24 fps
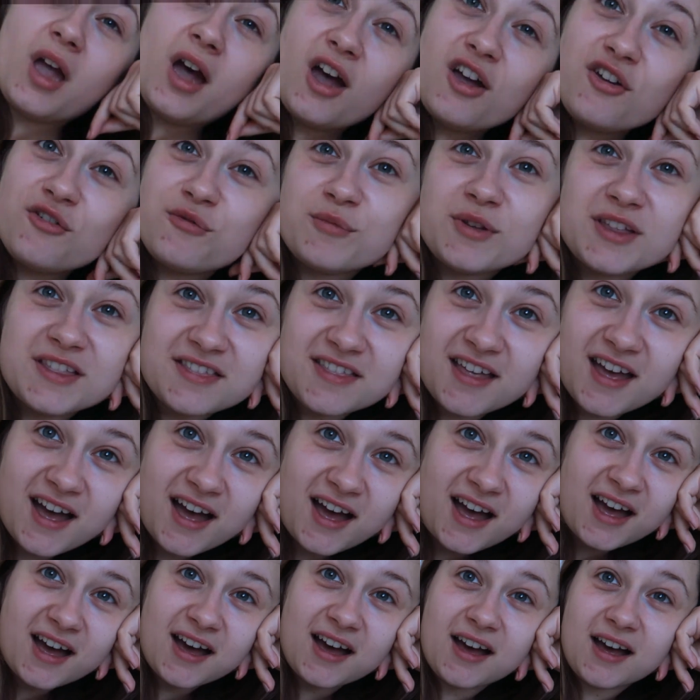I've been
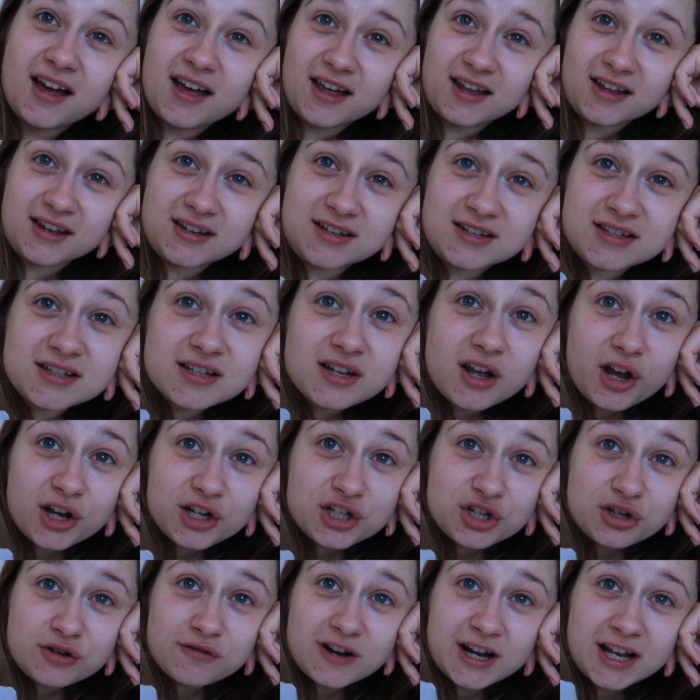there, and I
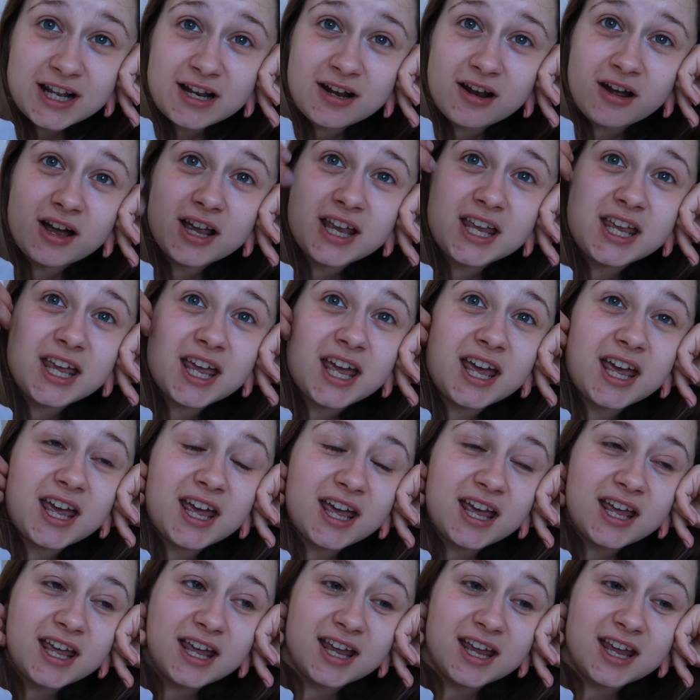do really like it.